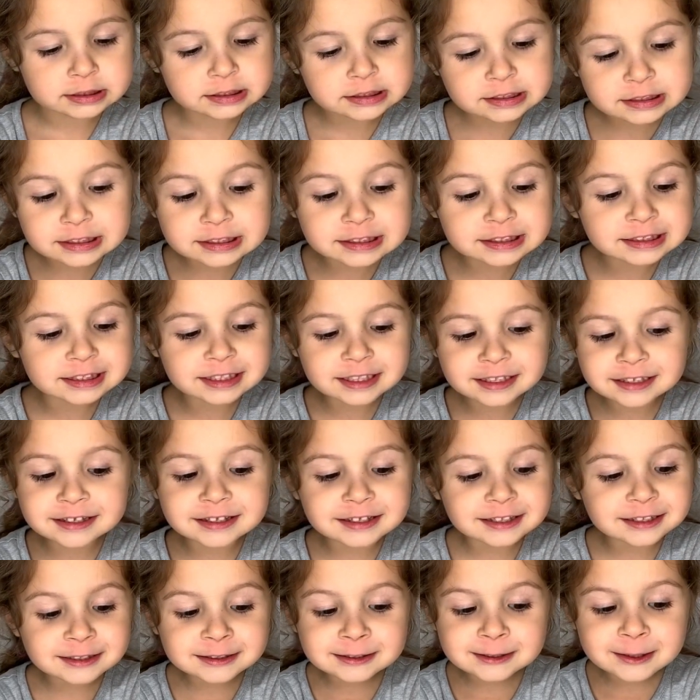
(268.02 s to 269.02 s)
Let's
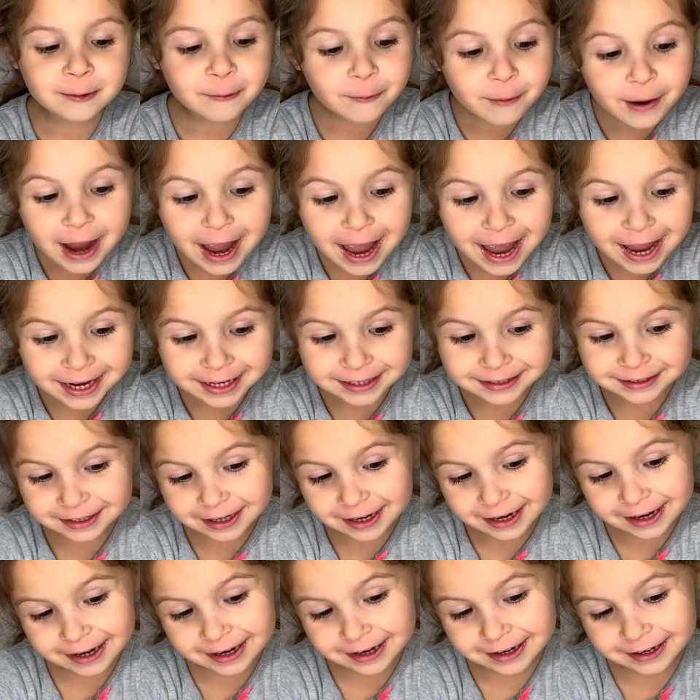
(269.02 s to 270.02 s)
get this away
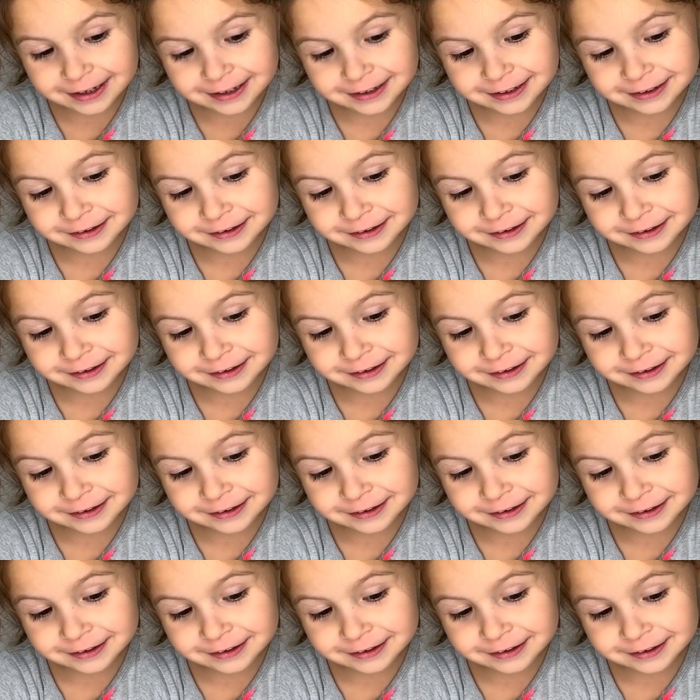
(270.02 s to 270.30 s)
then.